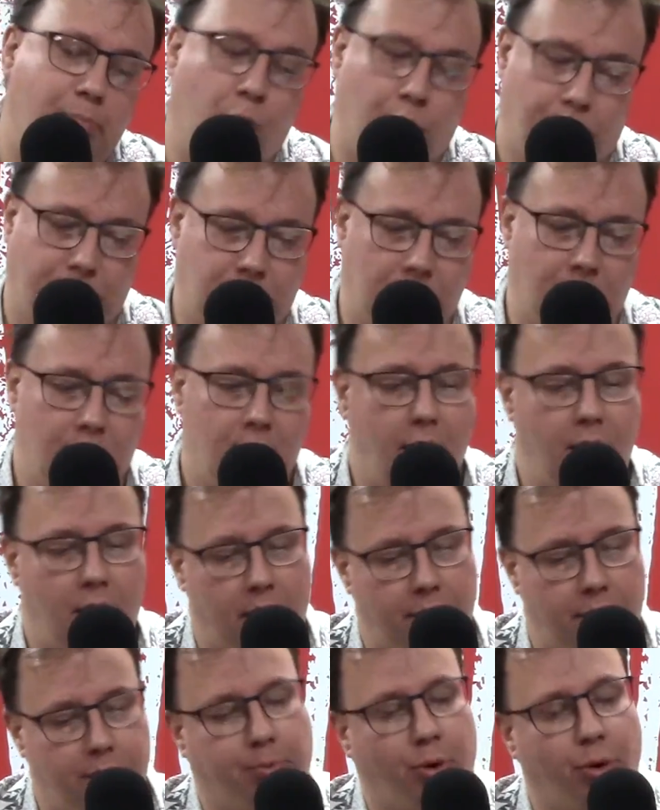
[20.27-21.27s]
But
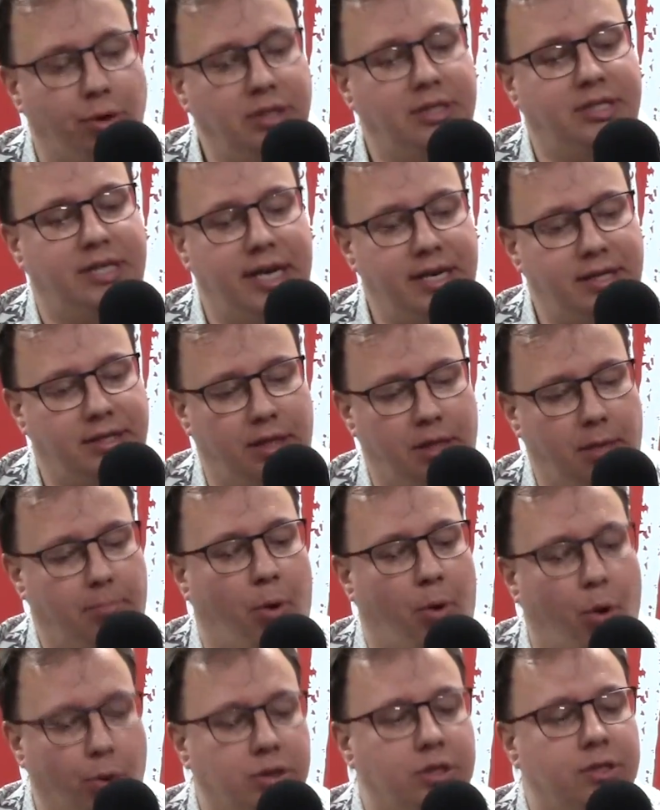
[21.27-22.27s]
the point is, and the
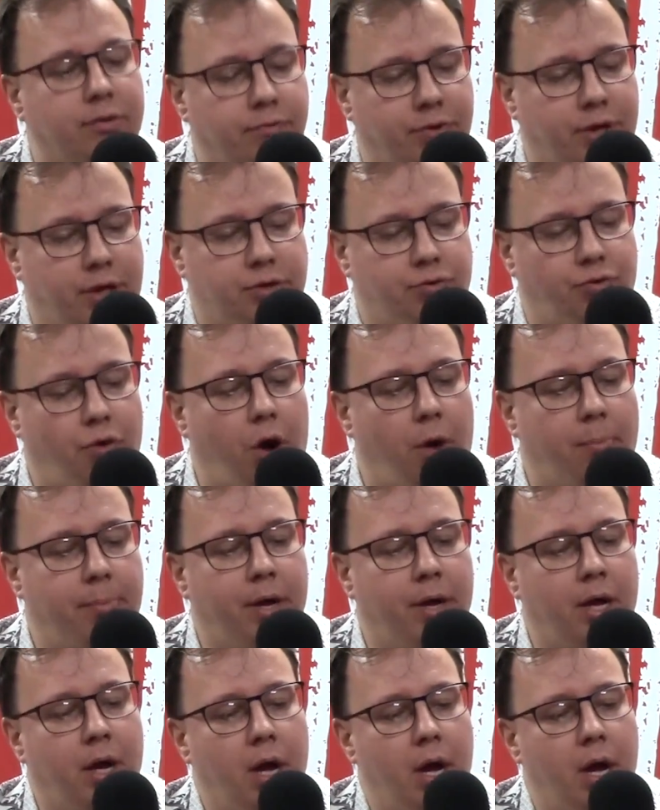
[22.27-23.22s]
point of this, Rob,